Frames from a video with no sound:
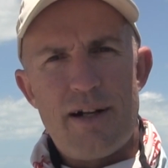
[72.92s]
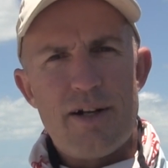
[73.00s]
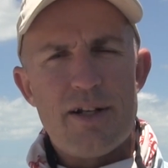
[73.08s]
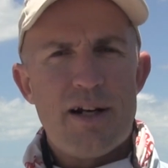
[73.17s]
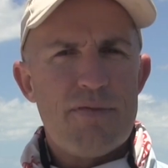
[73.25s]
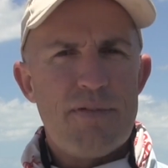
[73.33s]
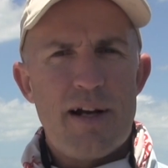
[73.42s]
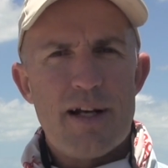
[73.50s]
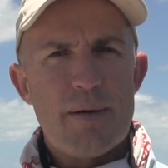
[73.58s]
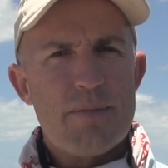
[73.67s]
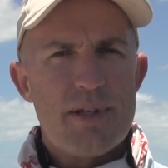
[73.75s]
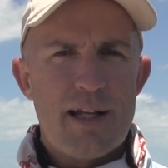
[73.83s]
there, you're gonna find
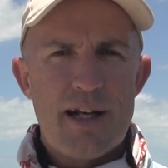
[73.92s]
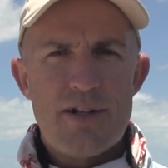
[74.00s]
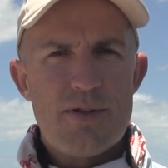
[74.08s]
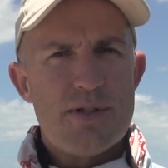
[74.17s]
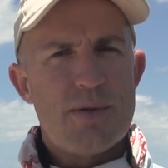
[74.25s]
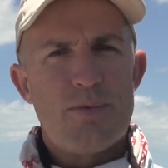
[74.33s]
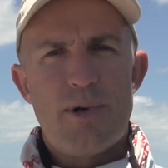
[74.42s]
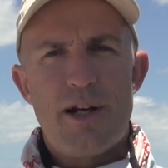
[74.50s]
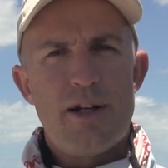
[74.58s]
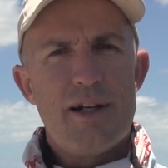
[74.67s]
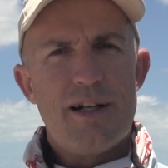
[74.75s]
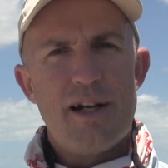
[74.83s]
them. You gotta do some
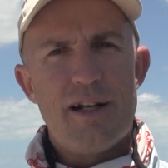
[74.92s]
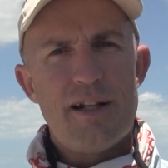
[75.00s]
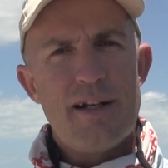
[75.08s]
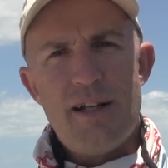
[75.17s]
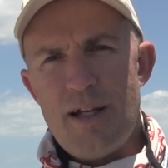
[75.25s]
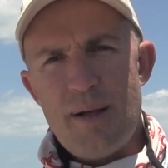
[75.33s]
running and gunning.